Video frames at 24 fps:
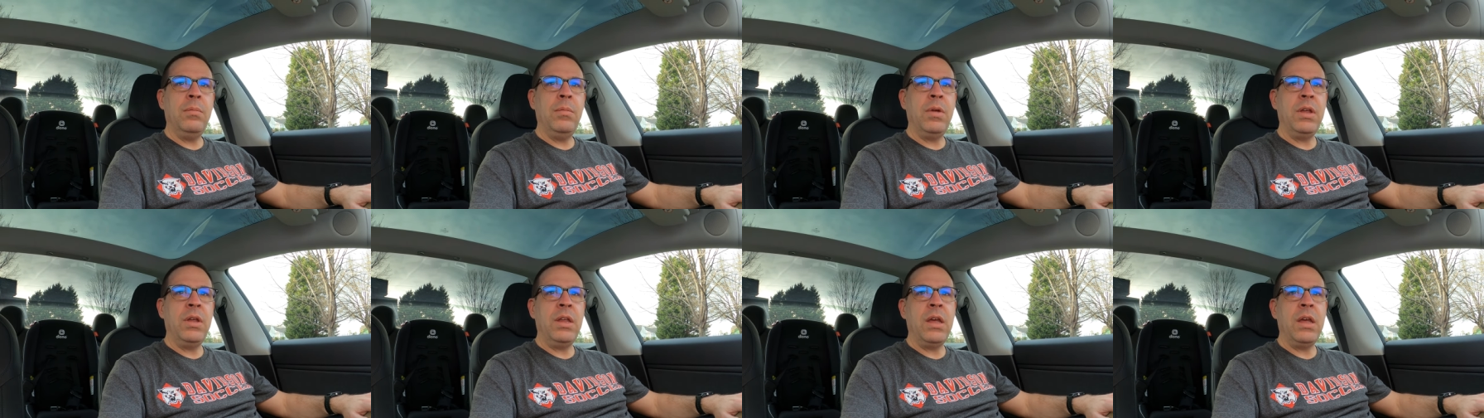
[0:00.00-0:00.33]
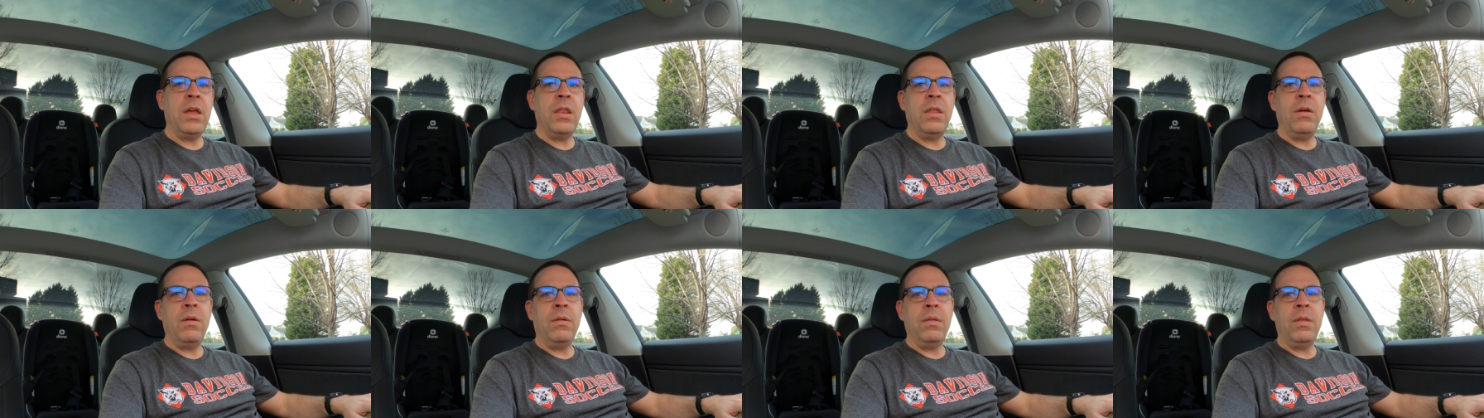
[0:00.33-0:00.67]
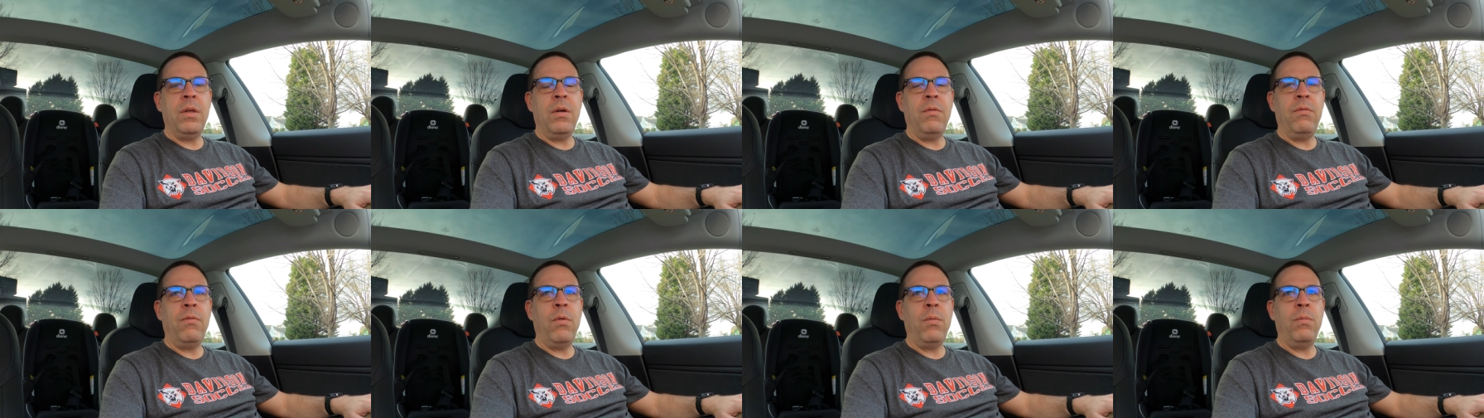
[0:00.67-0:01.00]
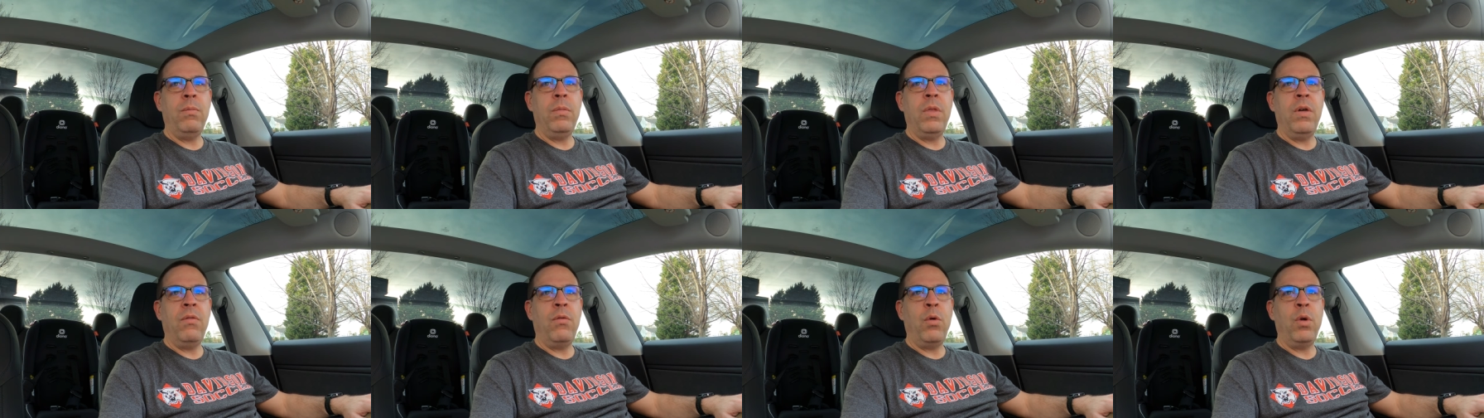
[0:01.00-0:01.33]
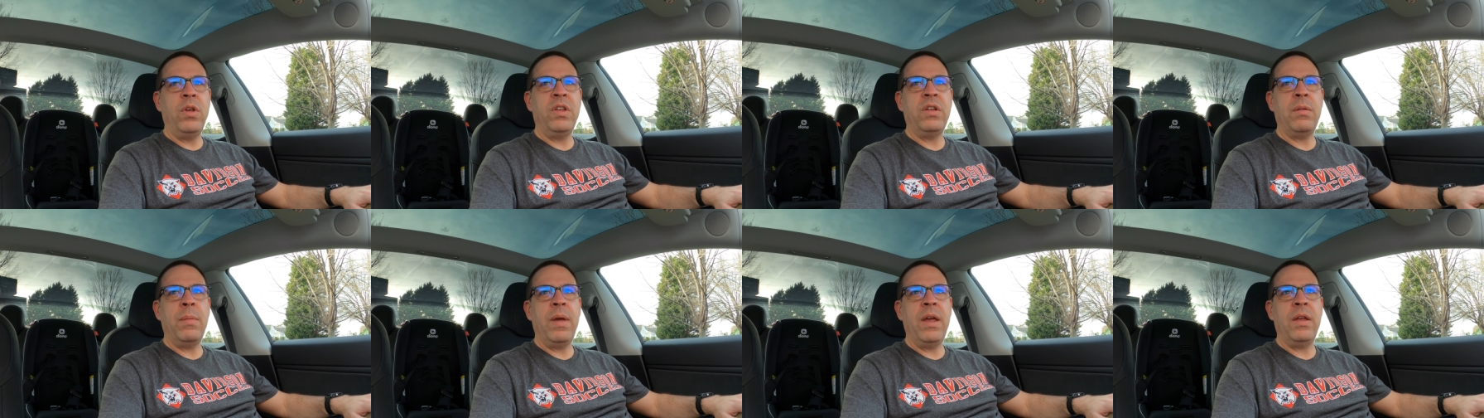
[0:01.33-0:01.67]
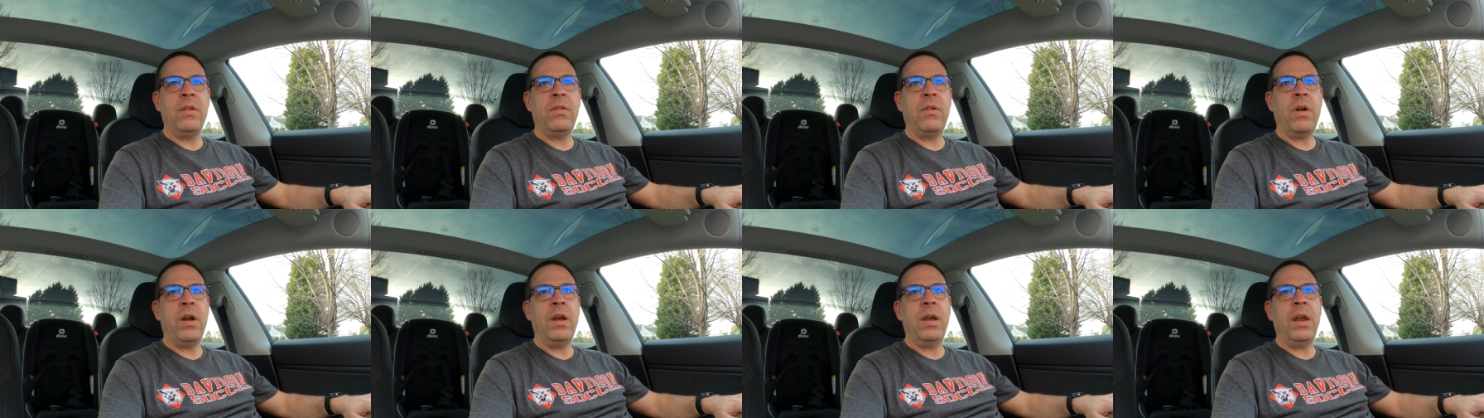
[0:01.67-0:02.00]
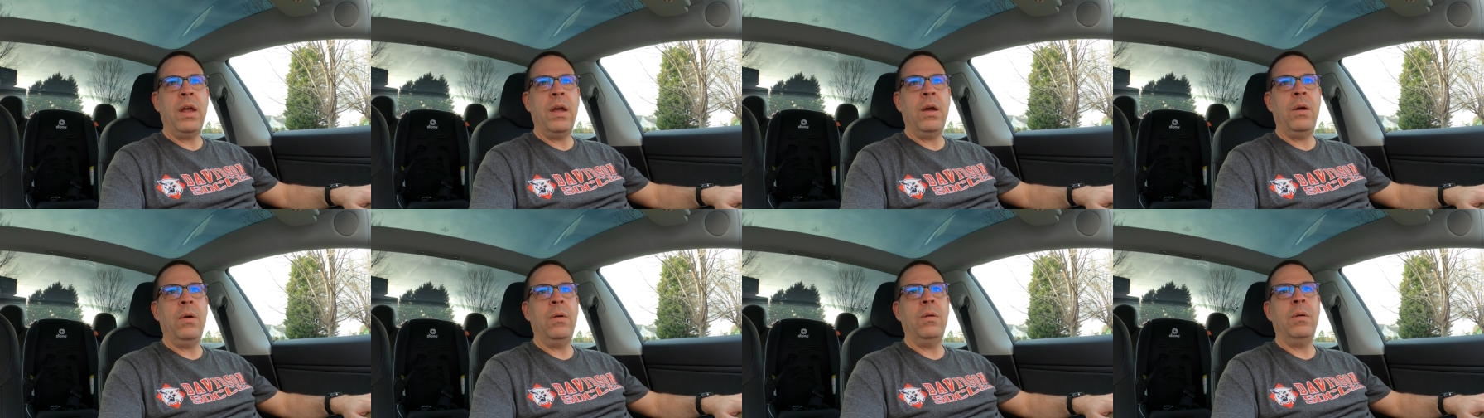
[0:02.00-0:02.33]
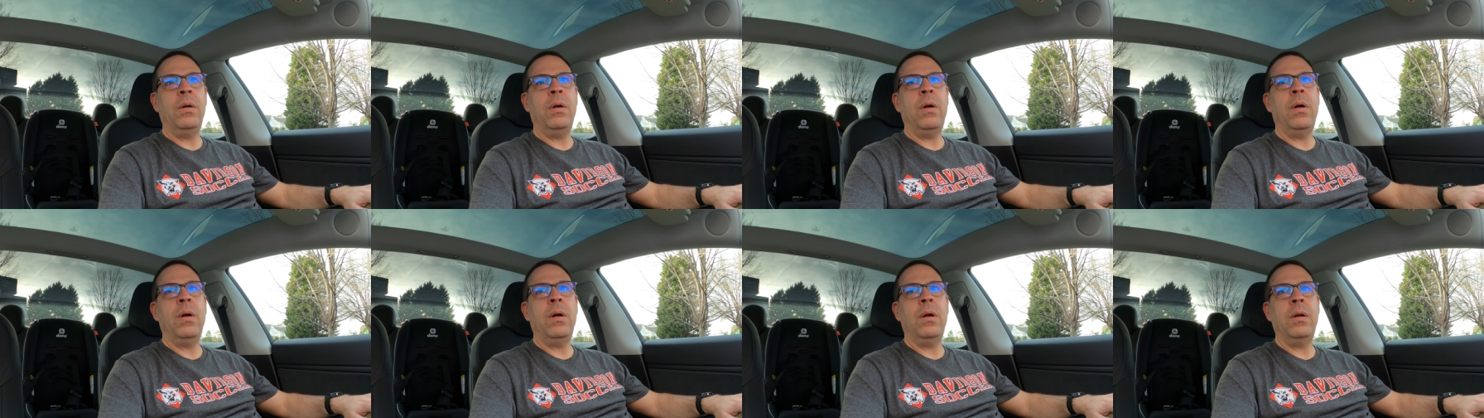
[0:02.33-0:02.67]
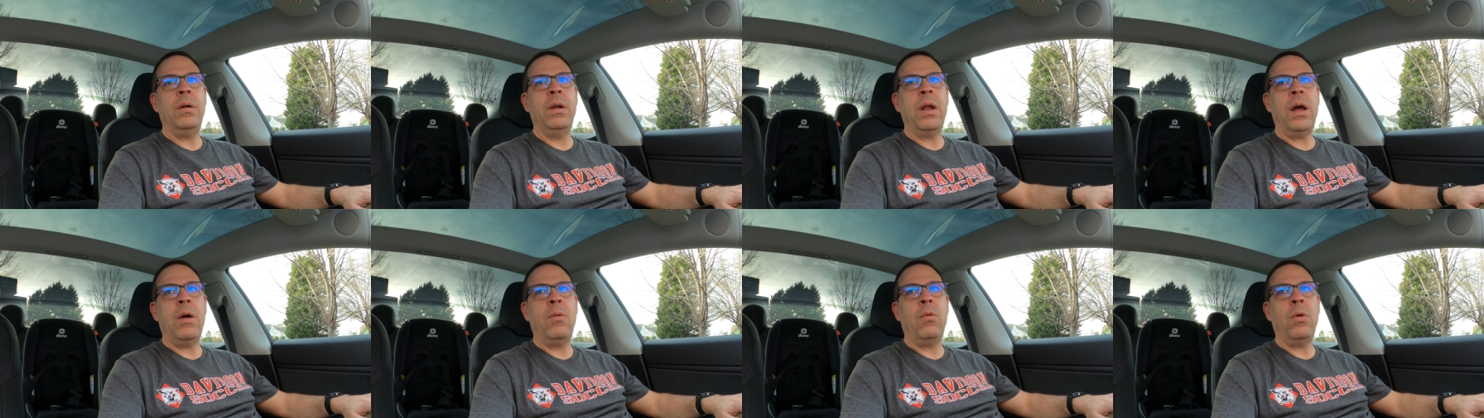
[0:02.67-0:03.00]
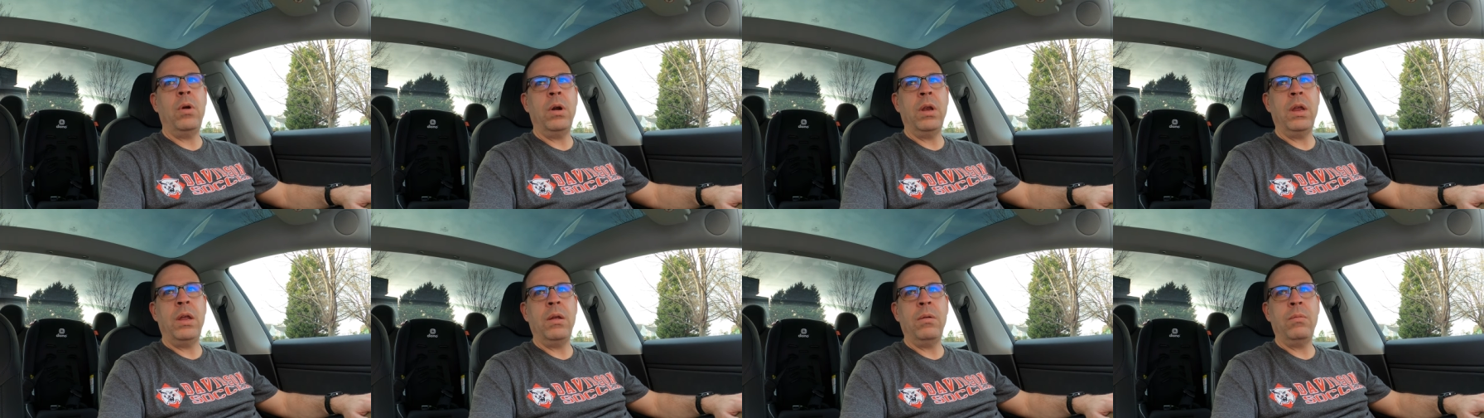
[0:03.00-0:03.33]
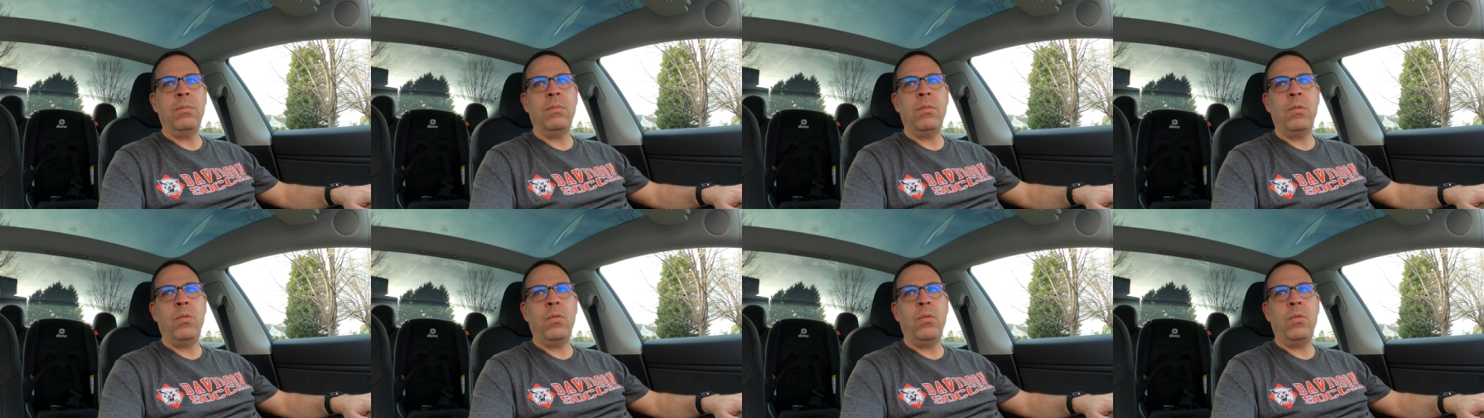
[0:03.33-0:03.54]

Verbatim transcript: but yeah, the, the the voice commands right now are not working